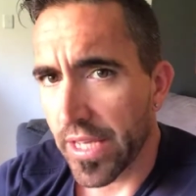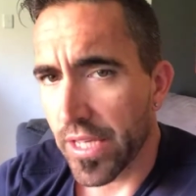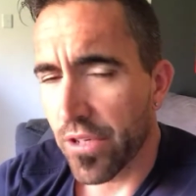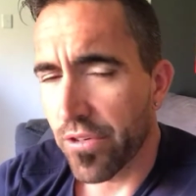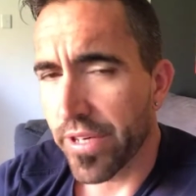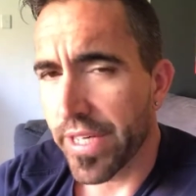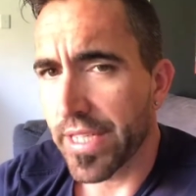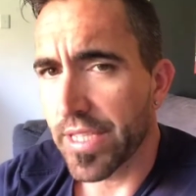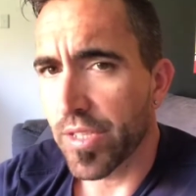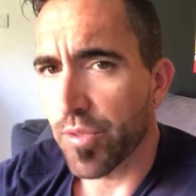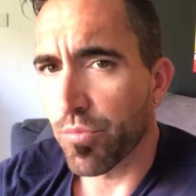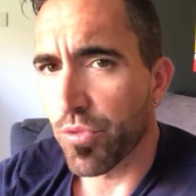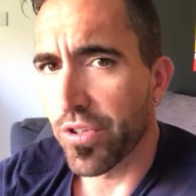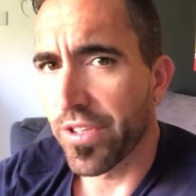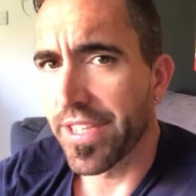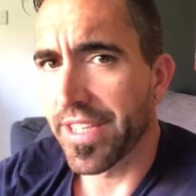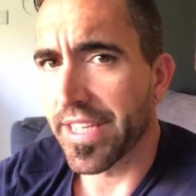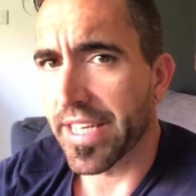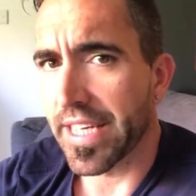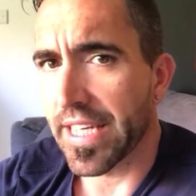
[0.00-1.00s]
The green smoothie
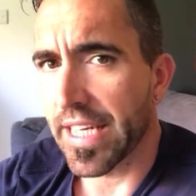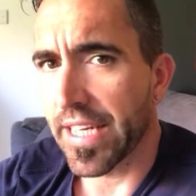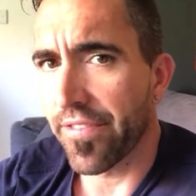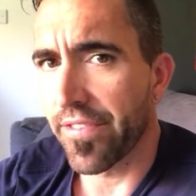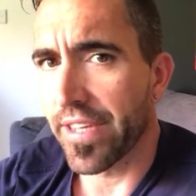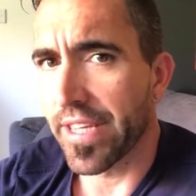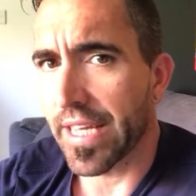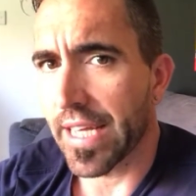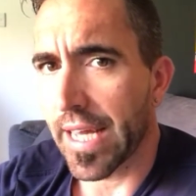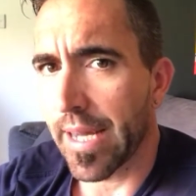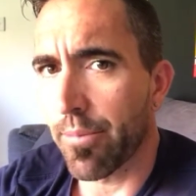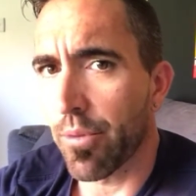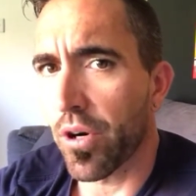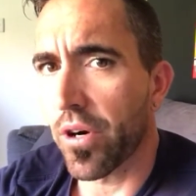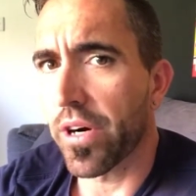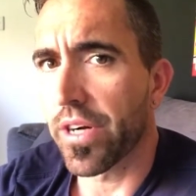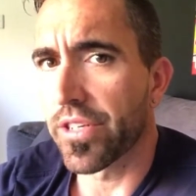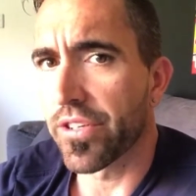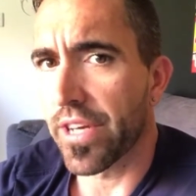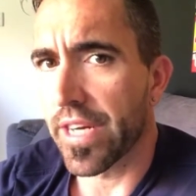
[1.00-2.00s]
is going to give you the
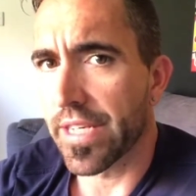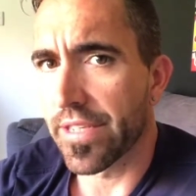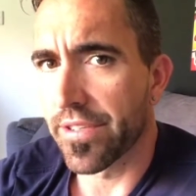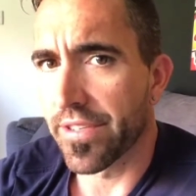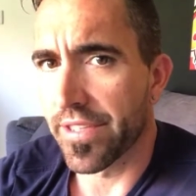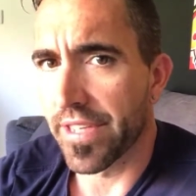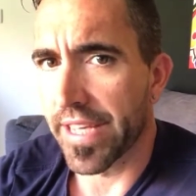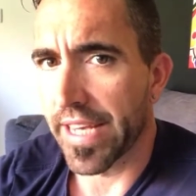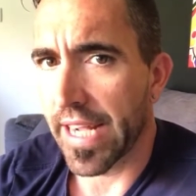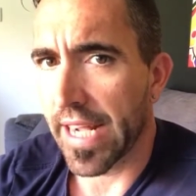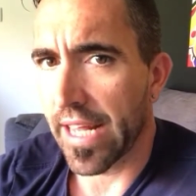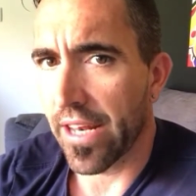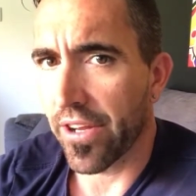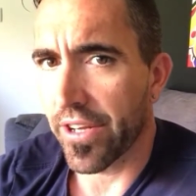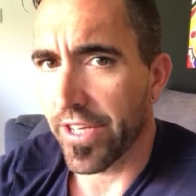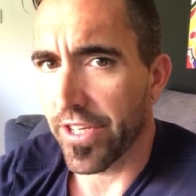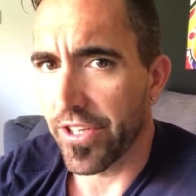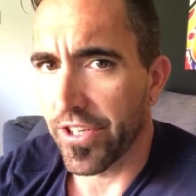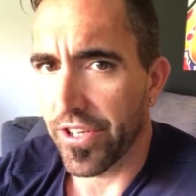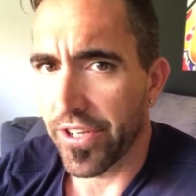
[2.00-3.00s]
carbohydrates that are like
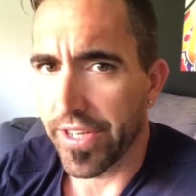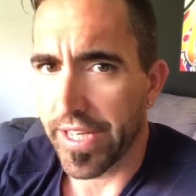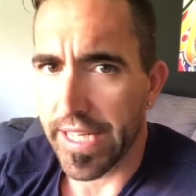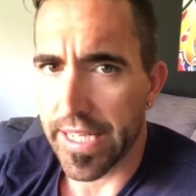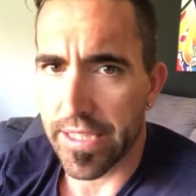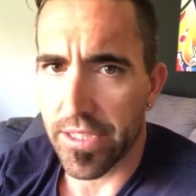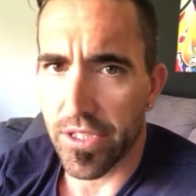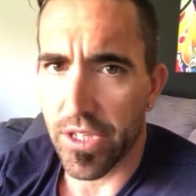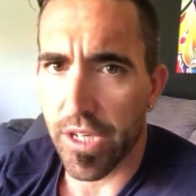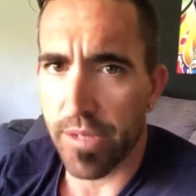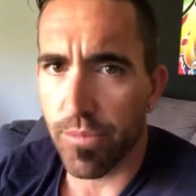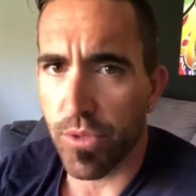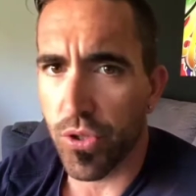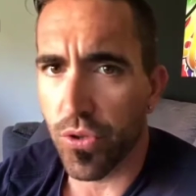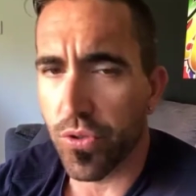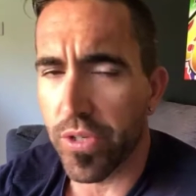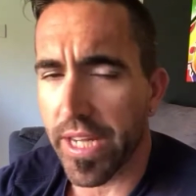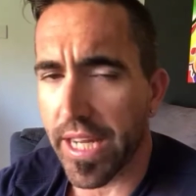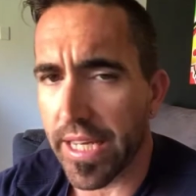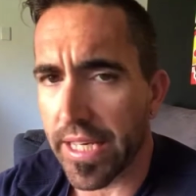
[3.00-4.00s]
you do need. So I'm
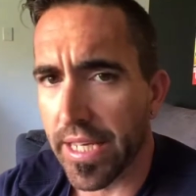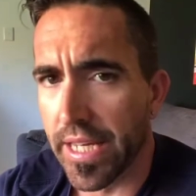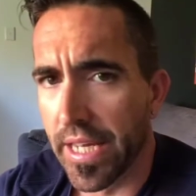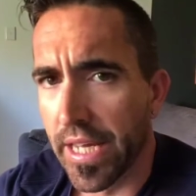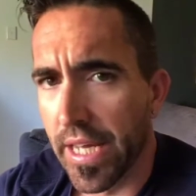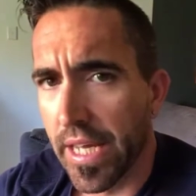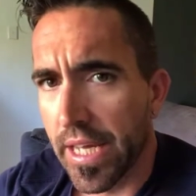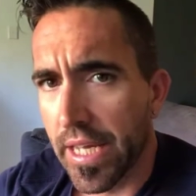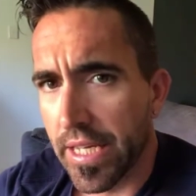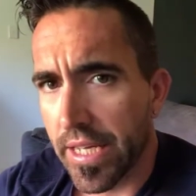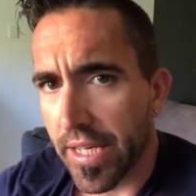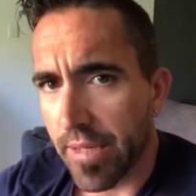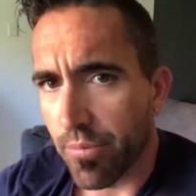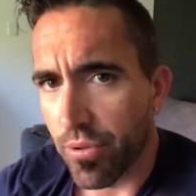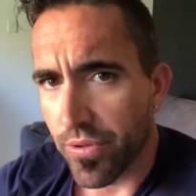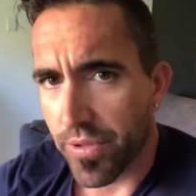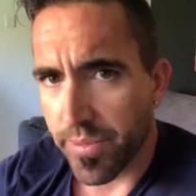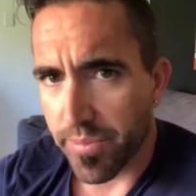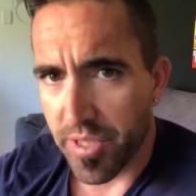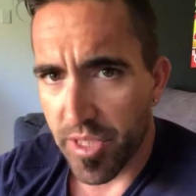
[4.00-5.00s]
talking, you can
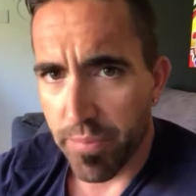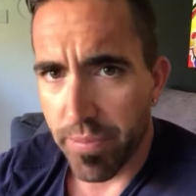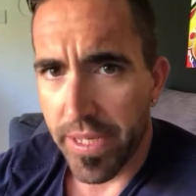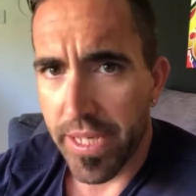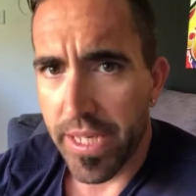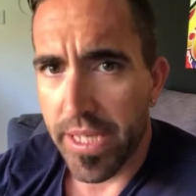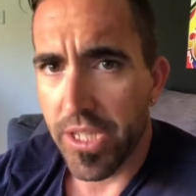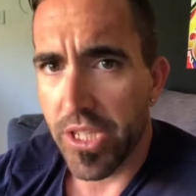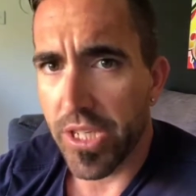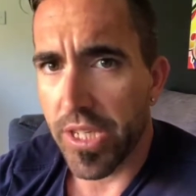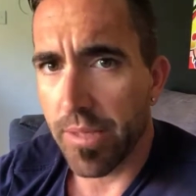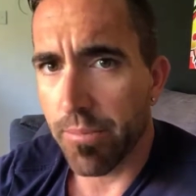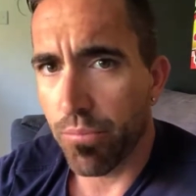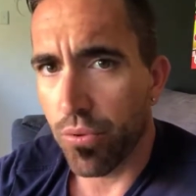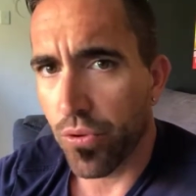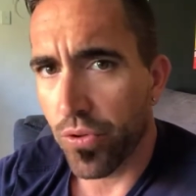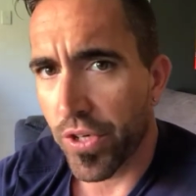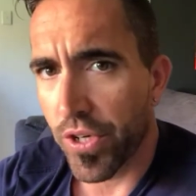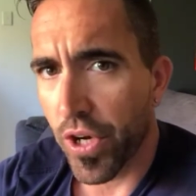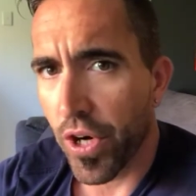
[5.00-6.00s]
put some spinach in,
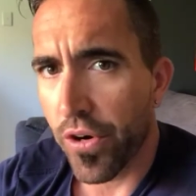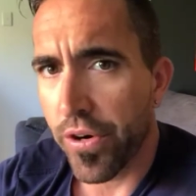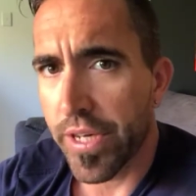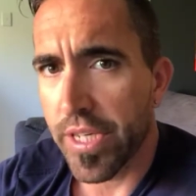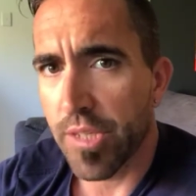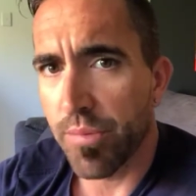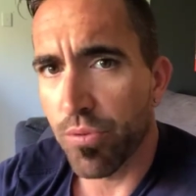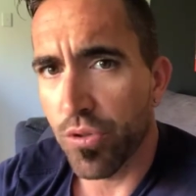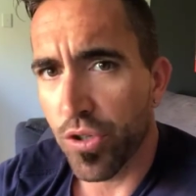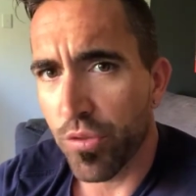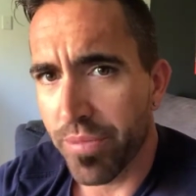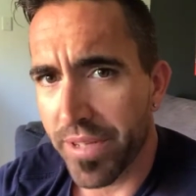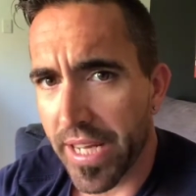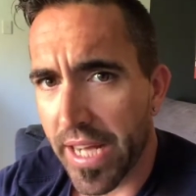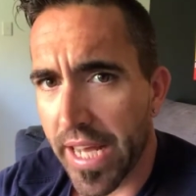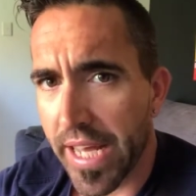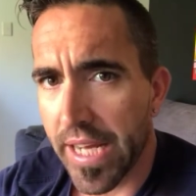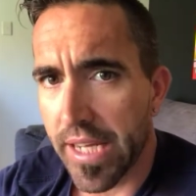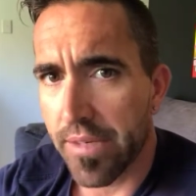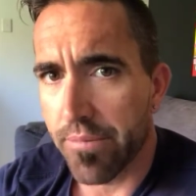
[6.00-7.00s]
put an orange, put a
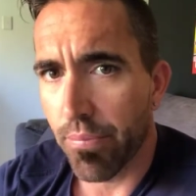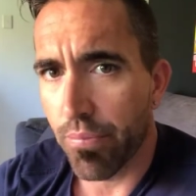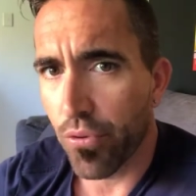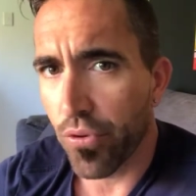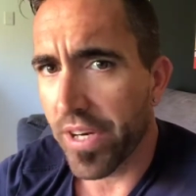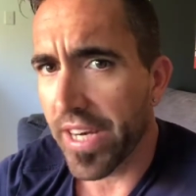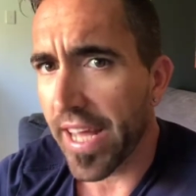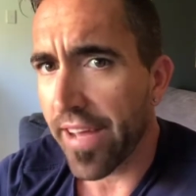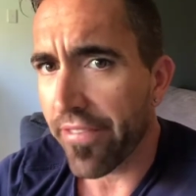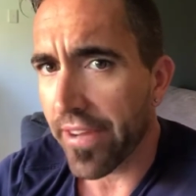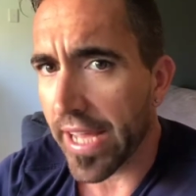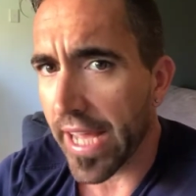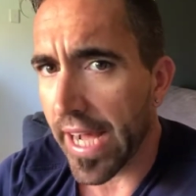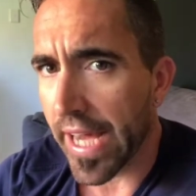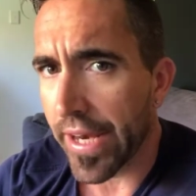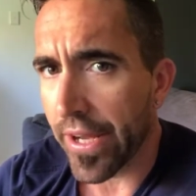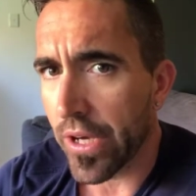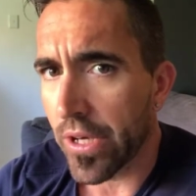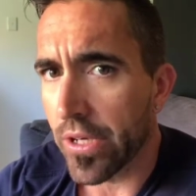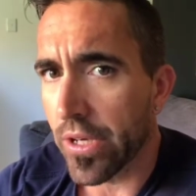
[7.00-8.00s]
banana, put an
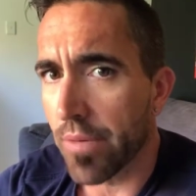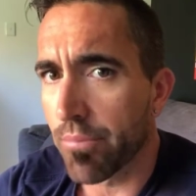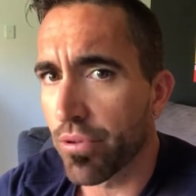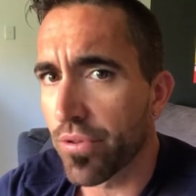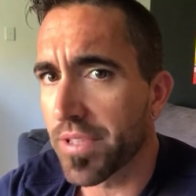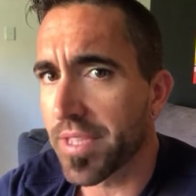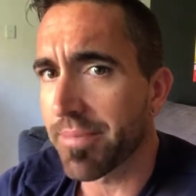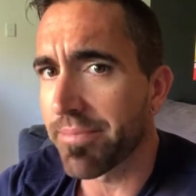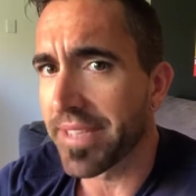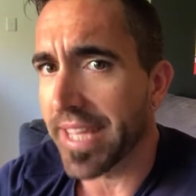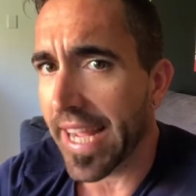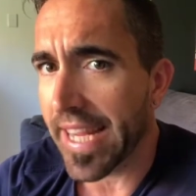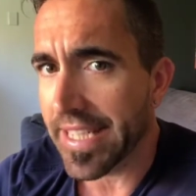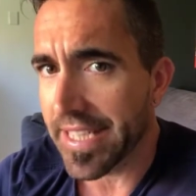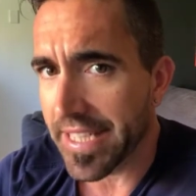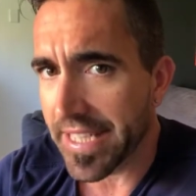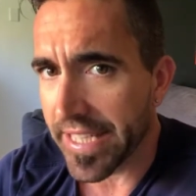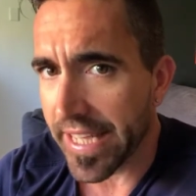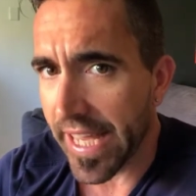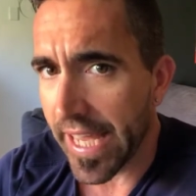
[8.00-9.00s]
avocado, put some
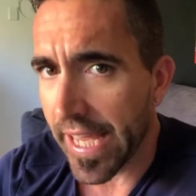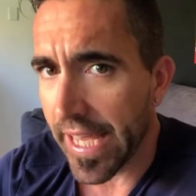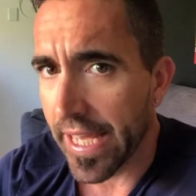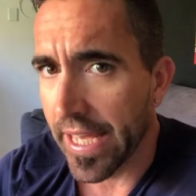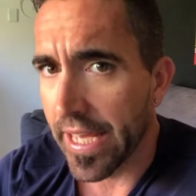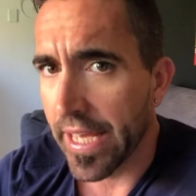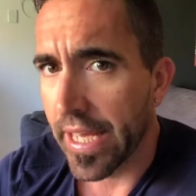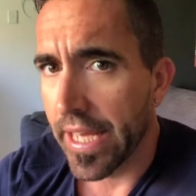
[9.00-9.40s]
dates in there.